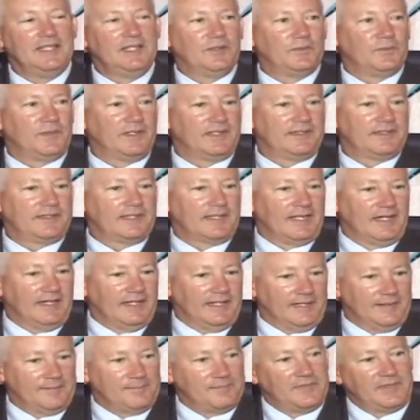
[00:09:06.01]
Well,
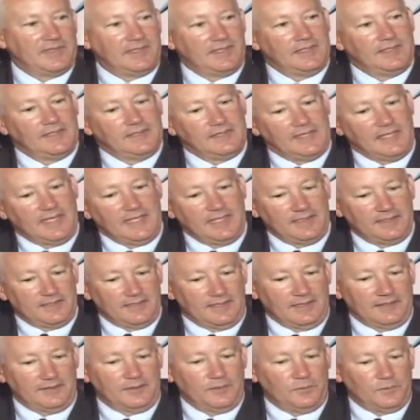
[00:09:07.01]

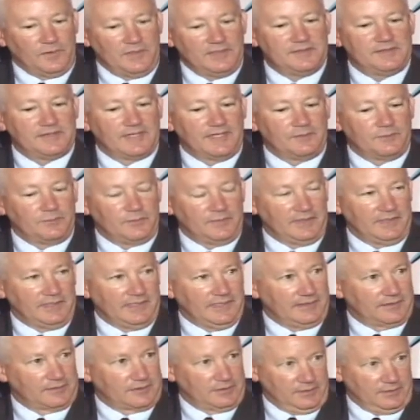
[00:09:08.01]
the ones that we
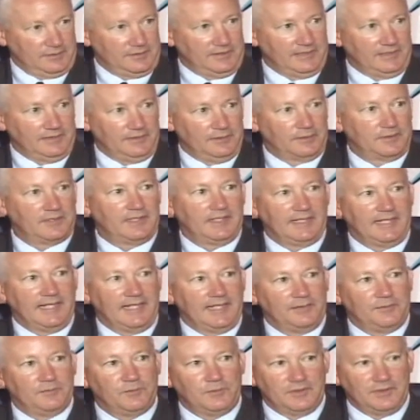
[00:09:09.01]
are currently looking
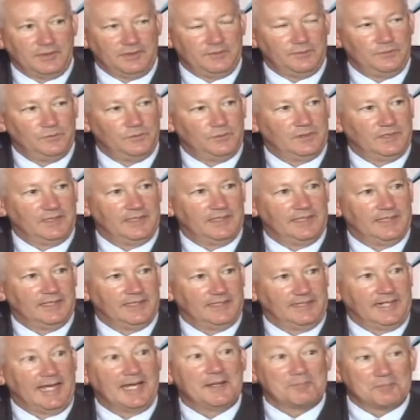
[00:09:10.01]
at would
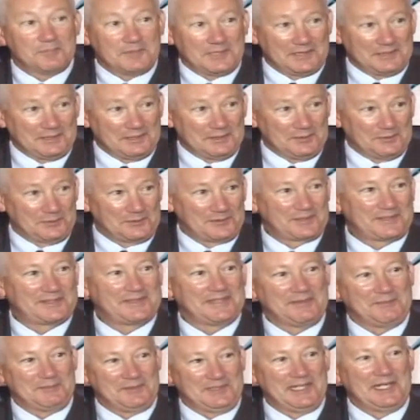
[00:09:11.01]
not be in the North
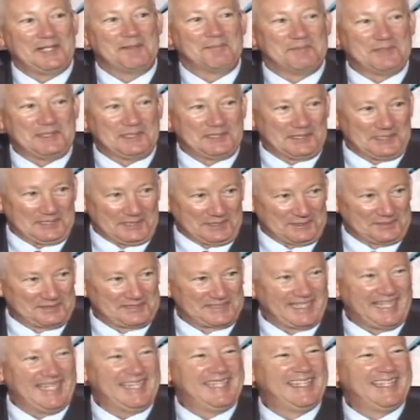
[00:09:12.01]
and would not be in the East.